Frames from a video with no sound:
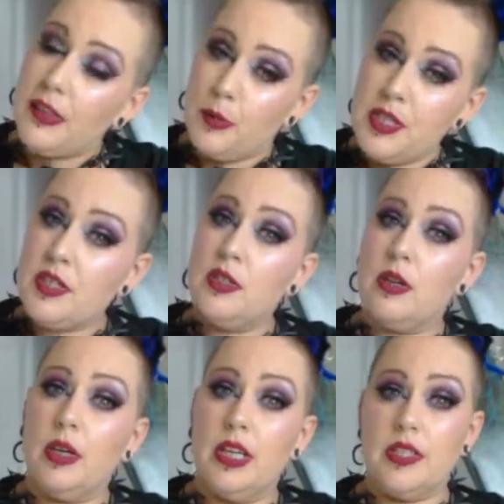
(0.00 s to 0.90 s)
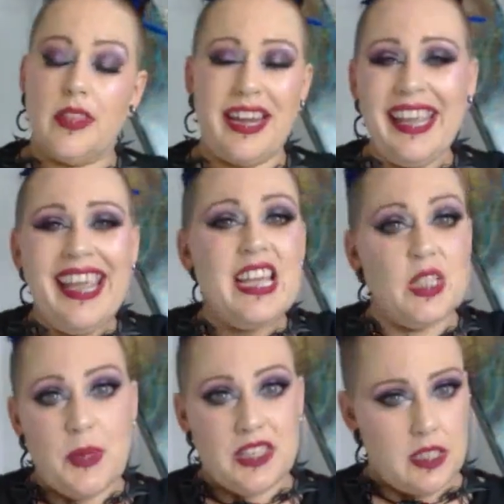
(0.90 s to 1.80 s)
And the reason you don't want to do that
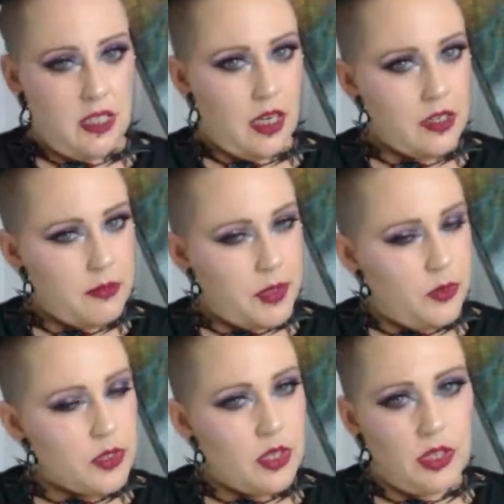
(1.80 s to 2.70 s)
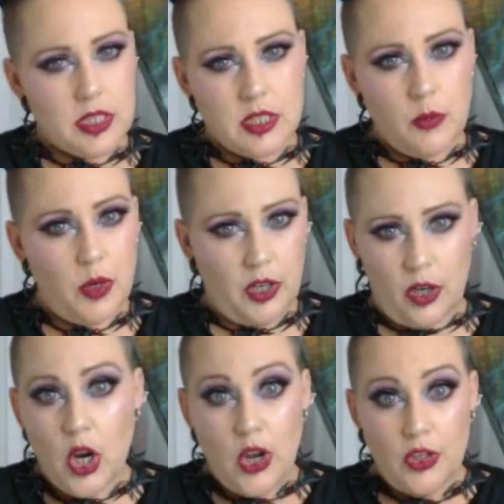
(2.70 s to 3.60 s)
is because none of the bones are going to sit
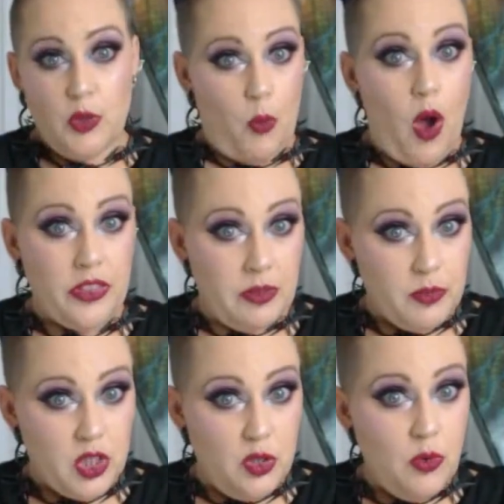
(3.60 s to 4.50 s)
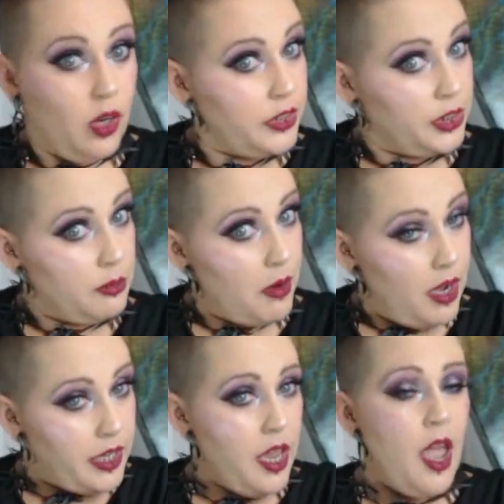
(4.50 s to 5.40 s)
where you want them to on your
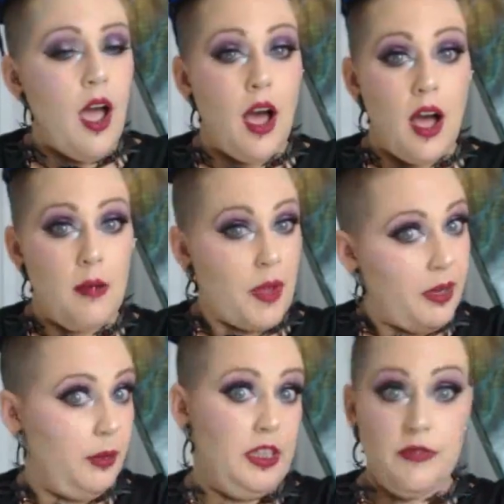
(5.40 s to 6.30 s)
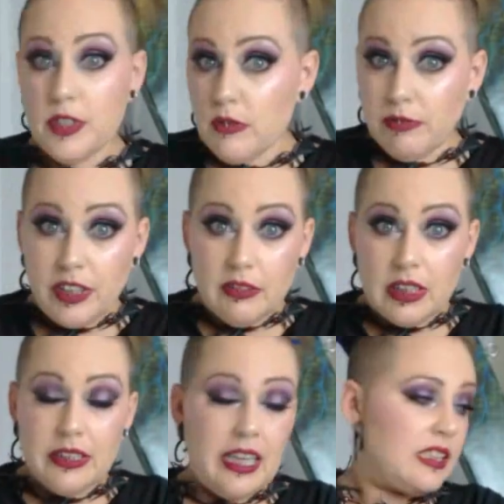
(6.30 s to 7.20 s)
body. I will even do a video
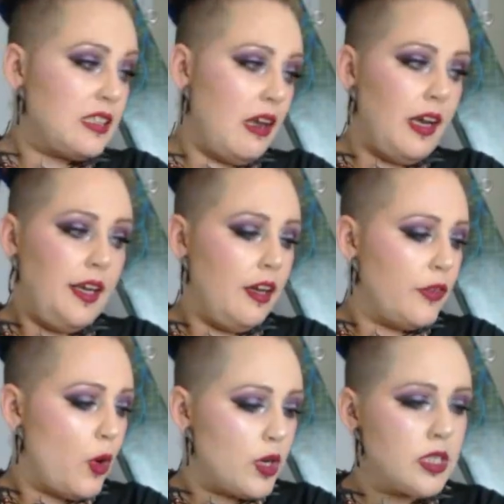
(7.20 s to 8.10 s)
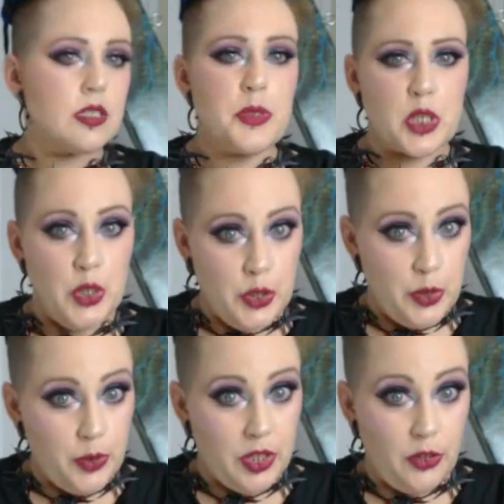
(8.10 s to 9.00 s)
on that, because I have corsets which
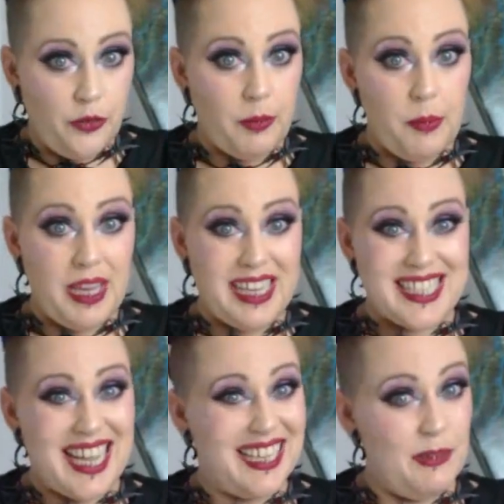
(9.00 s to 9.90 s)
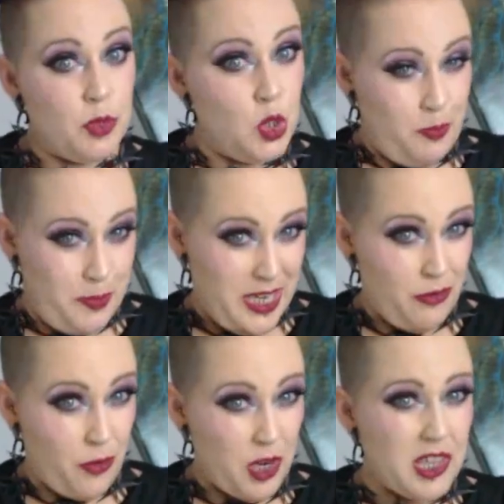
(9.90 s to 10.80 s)
no longer fit me because I am too big
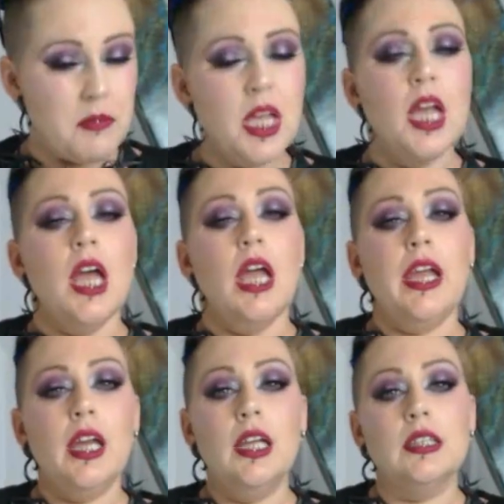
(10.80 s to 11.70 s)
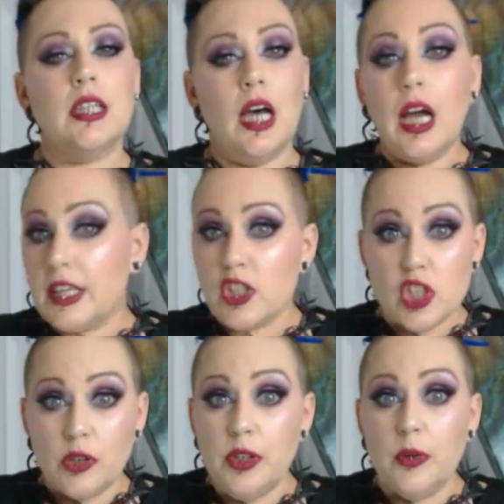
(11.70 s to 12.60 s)
for them, and I can
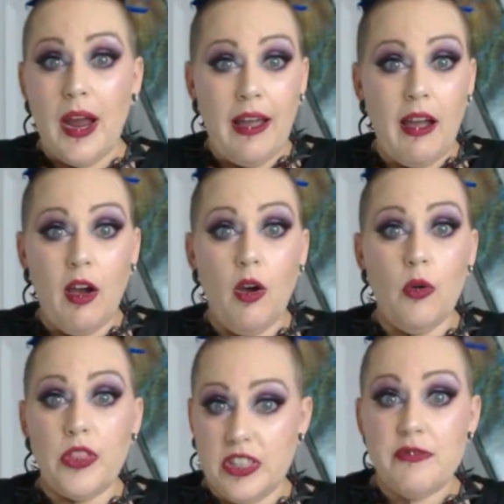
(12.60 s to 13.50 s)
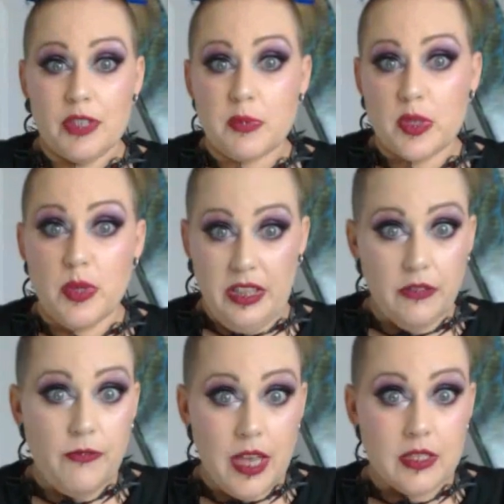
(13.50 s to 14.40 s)
show you how the difference between
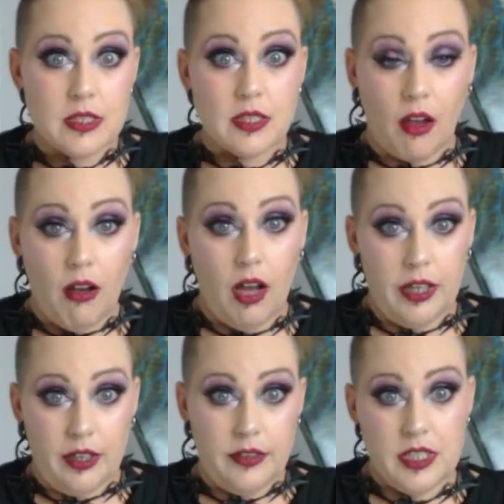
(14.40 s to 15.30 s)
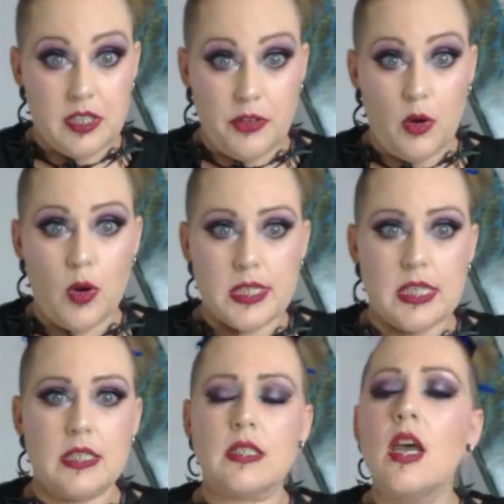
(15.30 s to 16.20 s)
the fits on these different
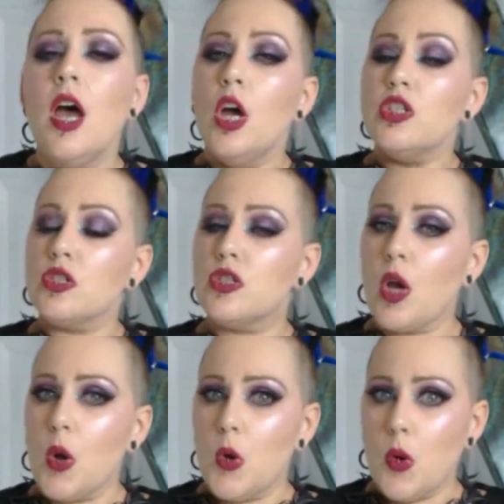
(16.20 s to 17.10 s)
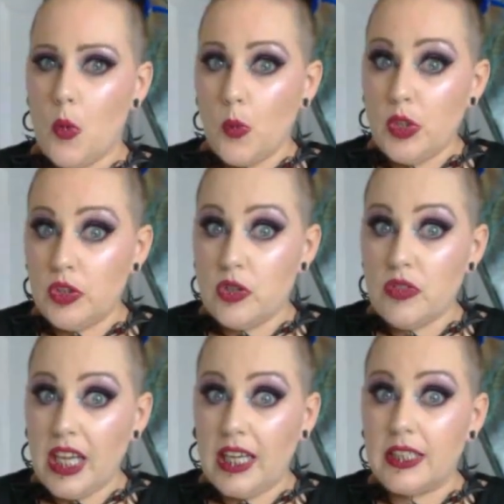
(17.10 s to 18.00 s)
corsets. So we'll do
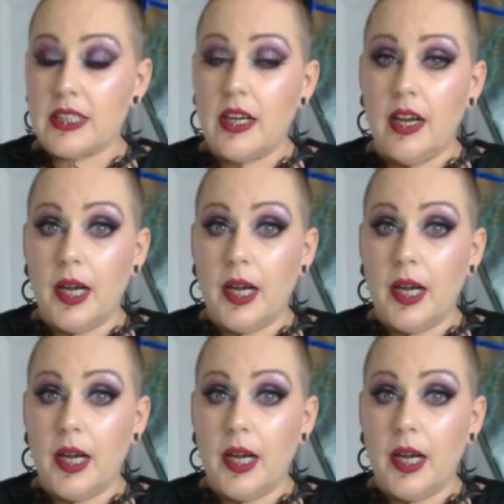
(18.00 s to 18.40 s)
that.